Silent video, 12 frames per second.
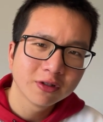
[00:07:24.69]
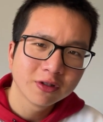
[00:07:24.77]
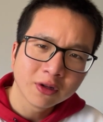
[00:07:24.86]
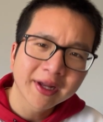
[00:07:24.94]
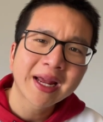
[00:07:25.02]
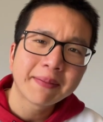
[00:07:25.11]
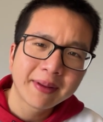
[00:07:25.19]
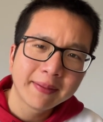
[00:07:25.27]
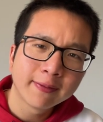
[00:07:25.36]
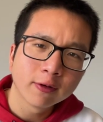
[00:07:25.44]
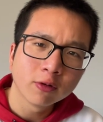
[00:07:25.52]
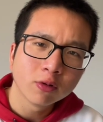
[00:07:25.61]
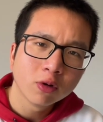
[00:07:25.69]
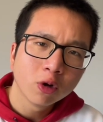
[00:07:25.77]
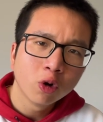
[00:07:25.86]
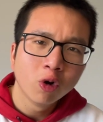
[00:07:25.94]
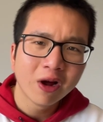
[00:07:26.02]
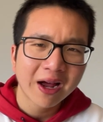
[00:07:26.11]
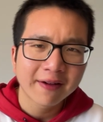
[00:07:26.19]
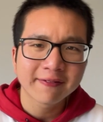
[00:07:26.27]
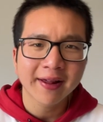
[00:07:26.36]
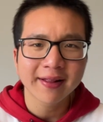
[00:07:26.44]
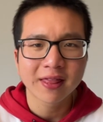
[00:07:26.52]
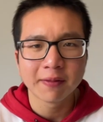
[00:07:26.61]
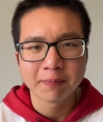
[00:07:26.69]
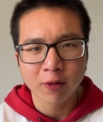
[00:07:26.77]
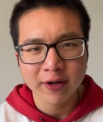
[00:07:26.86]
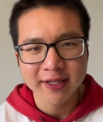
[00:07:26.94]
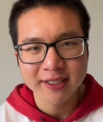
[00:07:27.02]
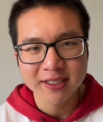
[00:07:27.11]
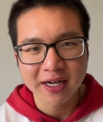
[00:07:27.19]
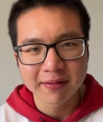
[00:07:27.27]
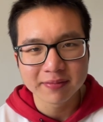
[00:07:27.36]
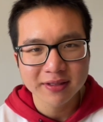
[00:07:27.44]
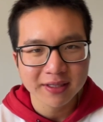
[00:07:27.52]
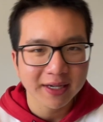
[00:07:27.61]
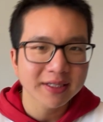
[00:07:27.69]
look at people who have like the body shape /